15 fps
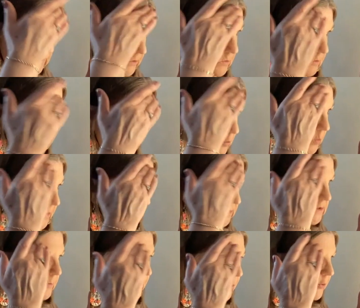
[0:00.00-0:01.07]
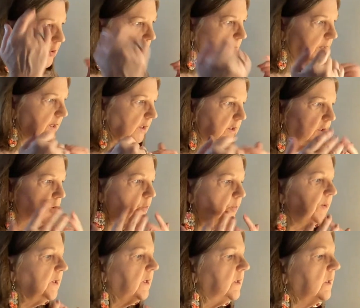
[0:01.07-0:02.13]
to, put on a little
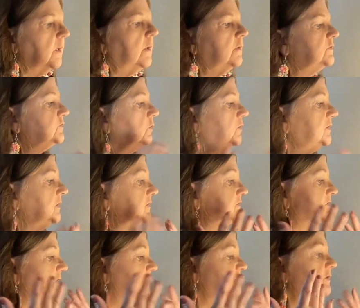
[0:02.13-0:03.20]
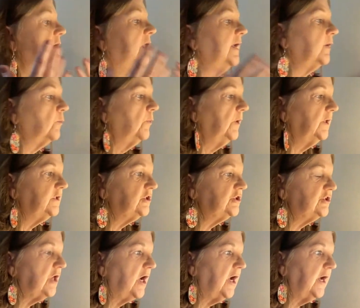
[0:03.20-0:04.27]
bit so it doesn't like really
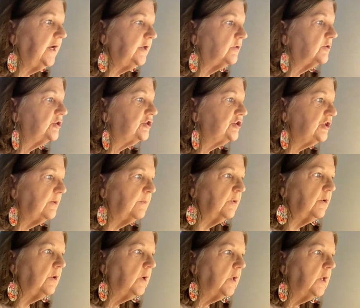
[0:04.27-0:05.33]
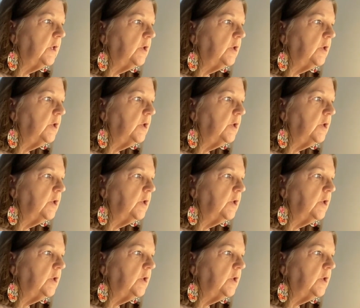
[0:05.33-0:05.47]
shine or shimmer.